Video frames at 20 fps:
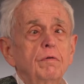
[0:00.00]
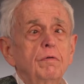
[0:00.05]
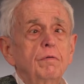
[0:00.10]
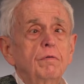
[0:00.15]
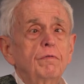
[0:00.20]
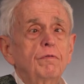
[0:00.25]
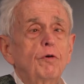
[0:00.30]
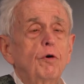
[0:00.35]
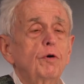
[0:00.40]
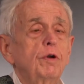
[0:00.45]

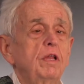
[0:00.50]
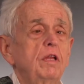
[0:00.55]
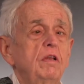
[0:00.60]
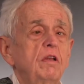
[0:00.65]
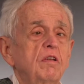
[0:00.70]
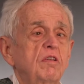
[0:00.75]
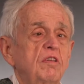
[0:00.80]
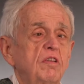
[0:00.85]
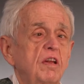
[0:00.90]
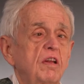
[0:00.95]
40
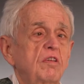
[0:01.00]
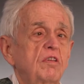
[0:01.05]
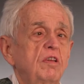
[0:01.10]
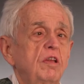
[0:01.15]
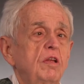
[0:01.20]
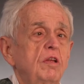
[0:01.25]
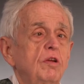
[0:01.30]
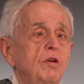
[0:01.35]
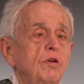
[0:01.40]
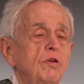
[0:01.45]
to 60
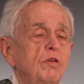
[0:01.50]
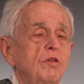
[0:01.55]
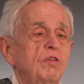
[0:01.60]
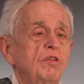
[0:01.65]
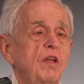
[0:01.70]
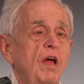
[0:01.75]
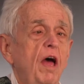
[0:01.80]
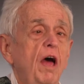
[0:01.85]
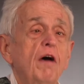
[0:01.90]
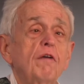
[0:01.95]

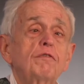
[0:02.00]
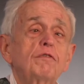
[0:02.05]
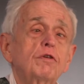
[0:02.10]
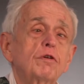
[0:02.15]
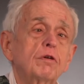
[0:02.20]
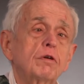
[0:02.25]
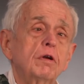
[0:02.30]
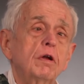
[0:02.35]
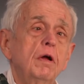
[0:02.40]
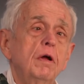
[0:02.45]
years
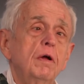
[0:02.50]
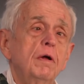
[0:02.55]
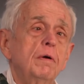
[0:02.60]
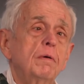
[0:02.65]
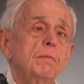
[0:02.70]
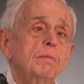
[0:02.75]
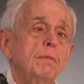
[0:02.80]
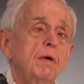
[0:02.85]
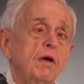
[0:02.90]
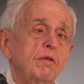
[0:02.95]
after
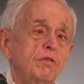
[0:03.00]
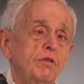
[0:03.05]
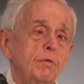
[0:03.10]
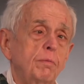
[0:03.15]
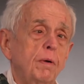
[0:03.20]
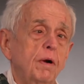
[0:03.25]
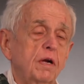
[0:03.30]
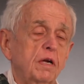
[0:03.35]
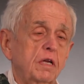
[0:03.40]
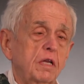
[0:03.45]
Matthew,
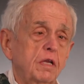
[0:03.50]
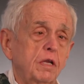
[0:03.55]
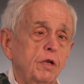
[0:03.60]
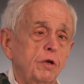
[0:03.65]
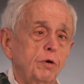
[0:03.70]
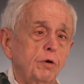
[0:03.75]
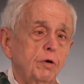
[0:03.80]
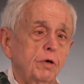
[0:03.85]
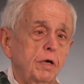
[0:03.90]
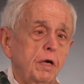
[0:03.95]
Mark, and
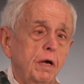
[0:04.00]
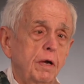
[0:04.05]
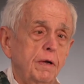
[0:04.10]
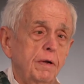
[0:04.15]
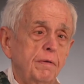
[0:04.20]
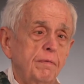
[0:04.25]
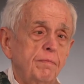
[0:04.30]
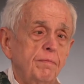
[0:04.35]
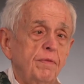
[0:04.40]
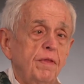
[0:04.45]
Luke.
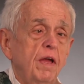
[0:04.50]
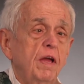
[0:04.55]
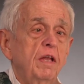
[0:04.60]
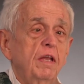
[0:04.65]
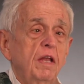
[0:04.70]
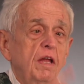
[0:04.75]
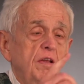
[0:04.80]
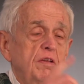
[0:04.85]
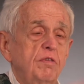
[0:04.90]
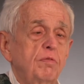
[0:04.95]

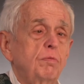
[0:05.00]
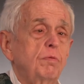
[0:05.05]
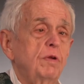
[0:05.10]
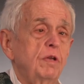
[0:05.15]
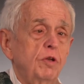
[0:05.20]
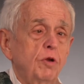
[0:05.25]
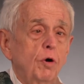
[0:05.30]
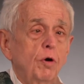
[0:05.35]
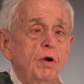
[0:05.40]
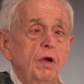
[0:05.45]
And as we
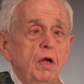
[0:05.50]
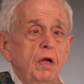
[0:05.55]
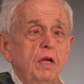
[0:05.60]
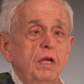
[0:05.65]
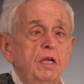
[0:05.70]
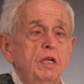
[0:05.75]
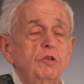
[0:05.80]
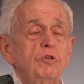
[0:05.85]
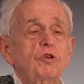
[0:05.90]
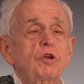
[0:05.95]
know,
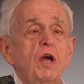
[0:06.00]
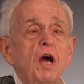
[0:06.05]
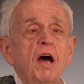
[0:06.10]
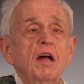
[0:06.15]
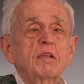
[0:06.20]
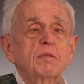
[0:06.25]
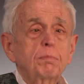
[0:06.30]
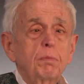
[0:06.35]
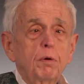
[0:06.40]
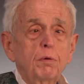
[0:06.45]
each
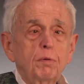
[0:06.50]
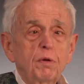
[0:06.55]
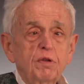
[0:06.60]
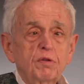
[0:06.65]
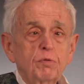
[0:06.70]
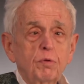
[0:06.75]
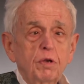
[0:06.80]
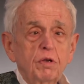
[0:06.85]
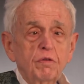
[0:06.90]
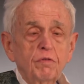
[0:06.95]
gospel
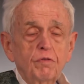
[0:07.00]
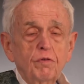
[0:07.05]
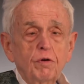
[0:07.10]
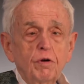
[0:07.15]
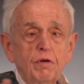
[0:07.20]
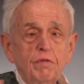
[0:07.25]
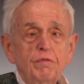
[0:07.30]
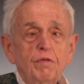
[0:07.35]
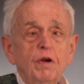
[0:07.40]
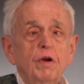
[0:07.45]
was written for
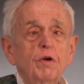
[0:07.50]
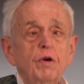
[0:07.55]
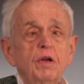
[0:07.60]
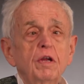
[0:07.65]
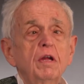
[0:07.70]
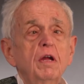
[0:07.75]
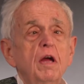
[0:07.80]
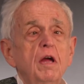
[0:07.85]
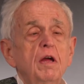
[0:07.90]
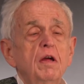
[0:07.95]
a
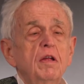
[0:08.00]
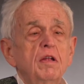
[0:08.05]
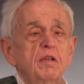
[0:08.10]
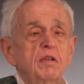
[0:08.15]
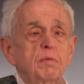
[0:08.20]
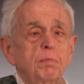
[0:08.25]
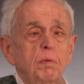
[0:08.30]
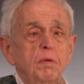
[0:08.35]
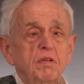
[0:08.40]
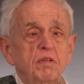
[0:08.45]
very
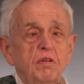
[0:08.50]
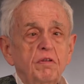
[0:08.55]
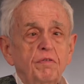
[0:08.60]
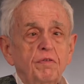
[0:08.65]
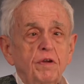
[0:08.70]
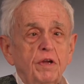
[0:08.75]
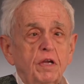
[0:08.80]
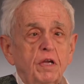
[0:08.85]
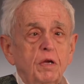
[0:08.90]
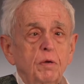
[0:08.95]

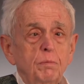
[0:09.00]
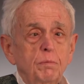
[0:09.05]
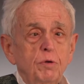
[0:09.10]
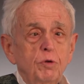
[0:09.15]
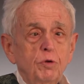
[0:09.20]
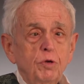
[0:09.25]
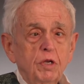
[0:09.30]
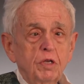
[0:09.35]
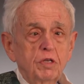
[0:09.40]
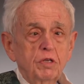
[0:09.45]
specific
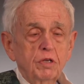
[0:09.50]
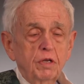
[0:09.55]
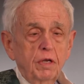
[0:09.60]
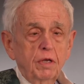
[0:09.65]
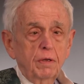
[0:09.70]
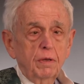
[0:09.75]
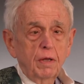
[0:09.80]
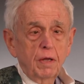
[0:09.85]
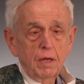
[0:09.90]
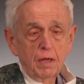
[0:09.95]

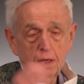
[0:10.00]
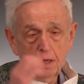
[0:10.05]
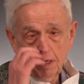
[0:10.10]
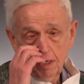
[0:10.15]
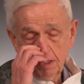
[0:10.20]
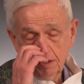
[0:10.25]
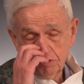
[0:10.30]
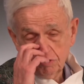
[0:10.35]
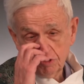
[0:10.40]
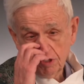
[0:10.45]
community.
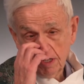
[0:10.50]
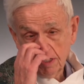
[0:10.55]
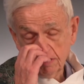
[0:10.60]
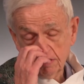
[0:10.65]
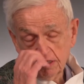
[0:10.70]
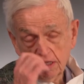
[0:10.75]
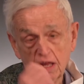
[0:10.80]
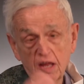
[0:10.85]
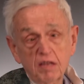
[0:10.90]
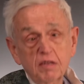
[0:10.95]
And
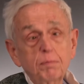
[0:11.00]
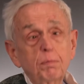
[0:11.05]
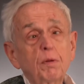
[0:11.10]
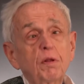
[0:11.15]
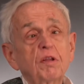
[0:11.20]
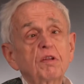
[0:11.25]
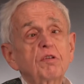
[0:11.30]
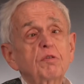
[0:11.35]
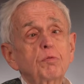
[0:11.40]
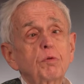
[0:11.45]
John's
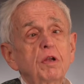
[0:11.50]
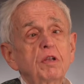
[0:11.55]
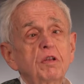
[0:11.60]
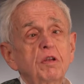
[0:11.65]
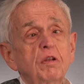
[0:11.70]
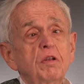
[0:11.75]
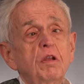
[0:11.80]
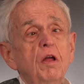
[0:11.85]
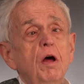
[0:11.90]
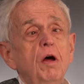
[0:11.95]
gospel is
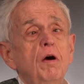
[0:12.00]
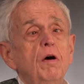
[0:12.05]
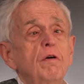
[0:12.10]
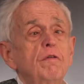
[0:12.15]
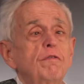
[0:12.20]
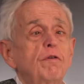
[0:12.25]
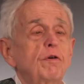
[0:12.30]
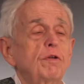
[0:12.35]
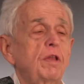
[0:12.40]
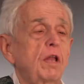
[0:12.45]
written
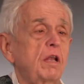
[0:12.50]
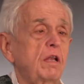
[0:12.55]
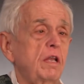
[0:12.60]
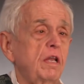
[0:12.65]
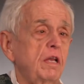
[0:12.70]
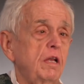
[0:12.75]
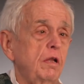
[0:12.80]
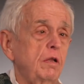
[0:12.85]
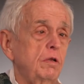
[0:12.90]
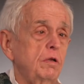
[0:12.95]
for the
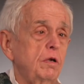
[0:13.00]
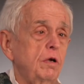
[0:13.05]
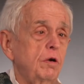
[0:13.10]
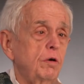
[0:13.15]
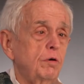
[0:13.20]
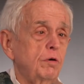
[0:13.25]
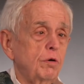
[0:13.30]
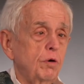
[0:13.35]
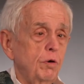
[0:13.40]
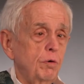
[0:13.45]
little
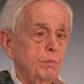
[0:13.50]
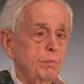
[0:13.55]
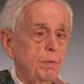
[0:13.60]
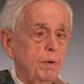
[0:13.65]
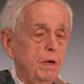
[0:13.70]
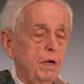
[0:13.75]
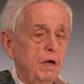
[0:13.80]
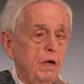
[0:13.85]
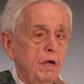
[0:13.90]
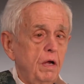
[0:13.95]
group
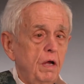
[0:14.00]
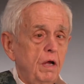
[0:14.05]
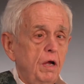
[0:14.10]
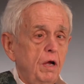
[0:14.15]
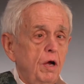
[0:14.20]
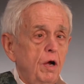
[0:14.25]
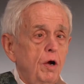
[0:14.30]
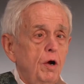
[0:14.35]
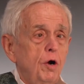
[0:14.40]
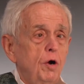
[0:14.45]

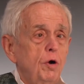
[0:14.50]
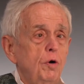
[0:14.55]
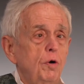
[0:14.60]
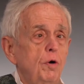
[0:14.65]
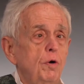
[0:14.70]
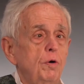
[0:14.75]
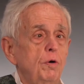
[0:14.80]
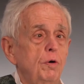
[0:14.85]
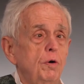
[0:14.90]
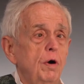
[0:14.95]

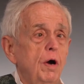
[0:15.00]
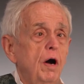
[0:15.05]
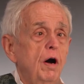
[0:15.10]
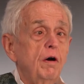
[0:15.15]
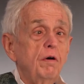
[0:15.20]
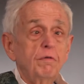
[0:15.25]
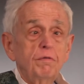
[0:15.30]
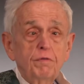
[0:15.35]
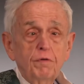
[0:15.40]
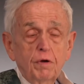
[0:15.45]

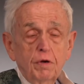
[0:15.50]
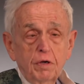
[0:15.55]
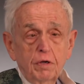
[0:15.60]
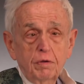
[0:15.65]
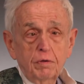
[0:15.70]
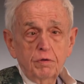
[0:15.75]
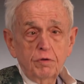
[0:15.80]
of